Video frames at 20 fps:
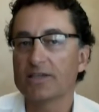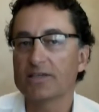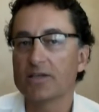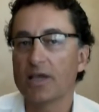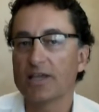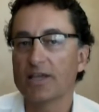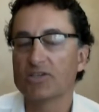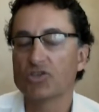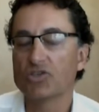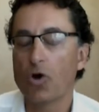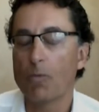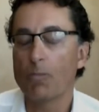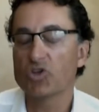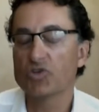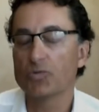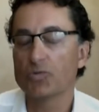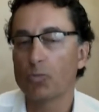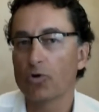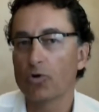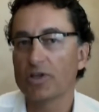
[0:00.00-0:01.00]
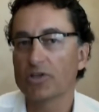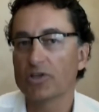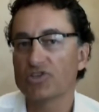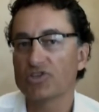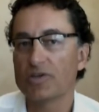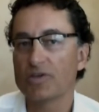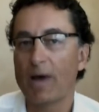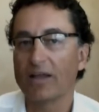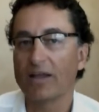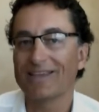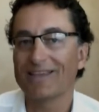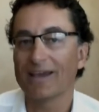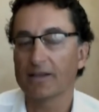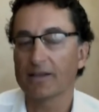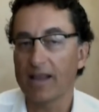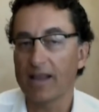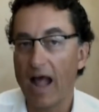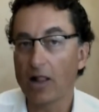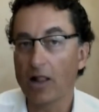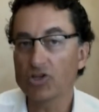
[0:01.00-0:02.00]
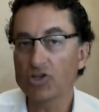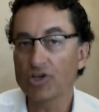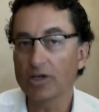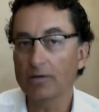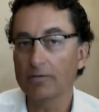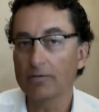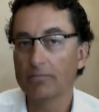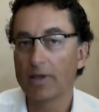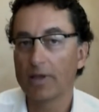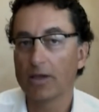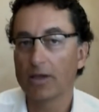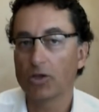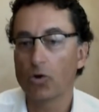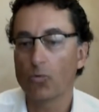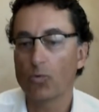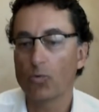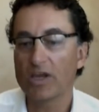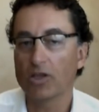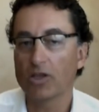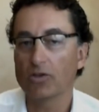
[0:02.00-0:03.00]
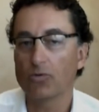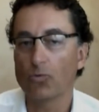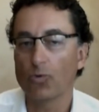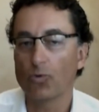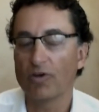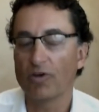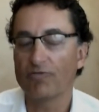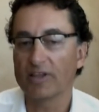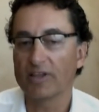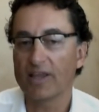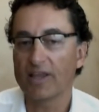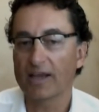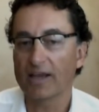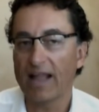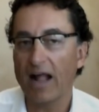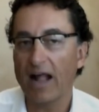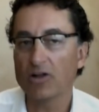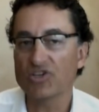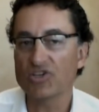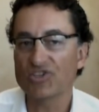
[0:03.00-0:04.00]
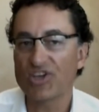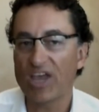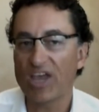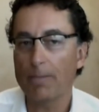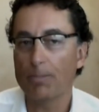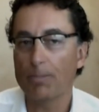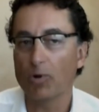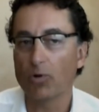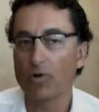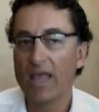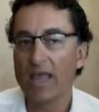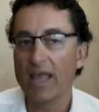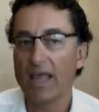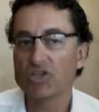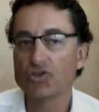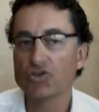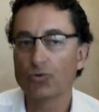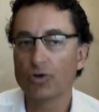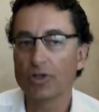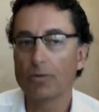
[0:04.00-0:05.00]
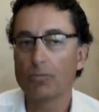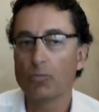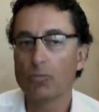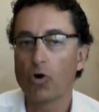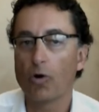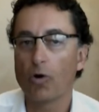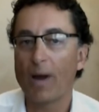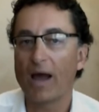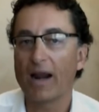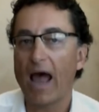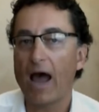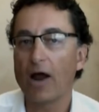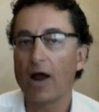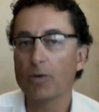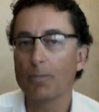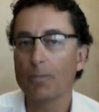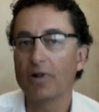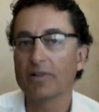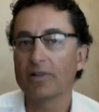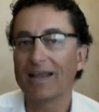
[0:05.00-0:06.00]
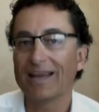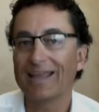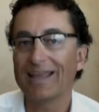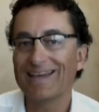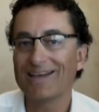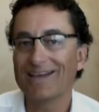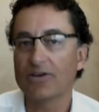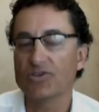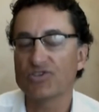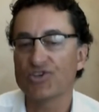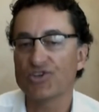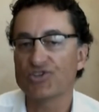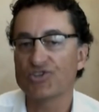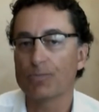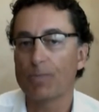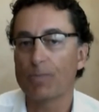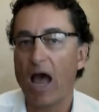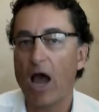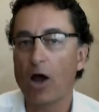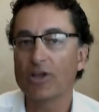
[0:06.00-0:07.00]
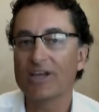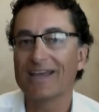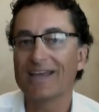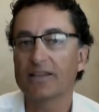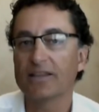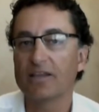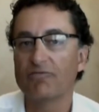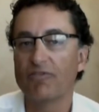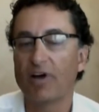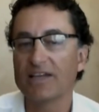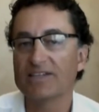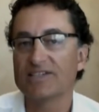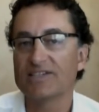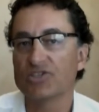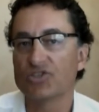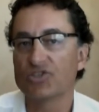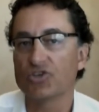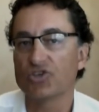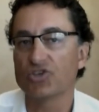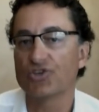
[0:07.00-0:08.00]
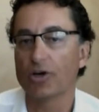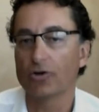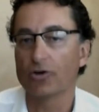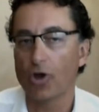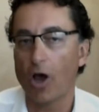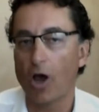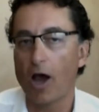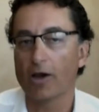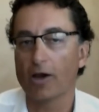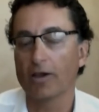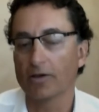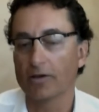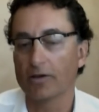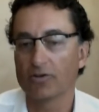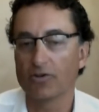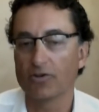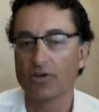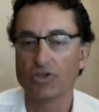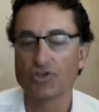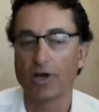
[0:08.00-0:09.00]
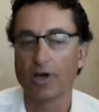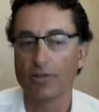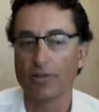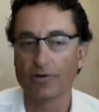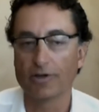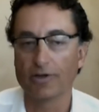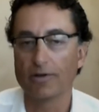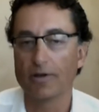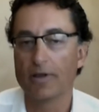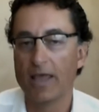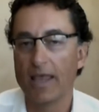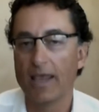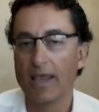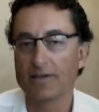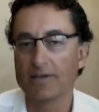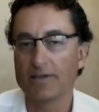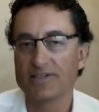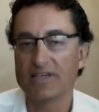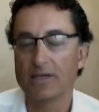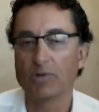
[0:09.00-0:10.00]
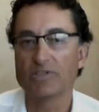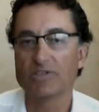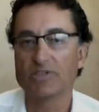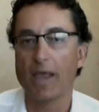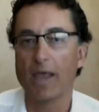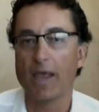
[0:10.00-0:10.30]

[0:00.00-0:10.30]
is it's so much more than just about technology. You know, we can, if the technology is capable, it's really more about how do you build that ecosystem? How do you get devices to start talking to each other in a seamless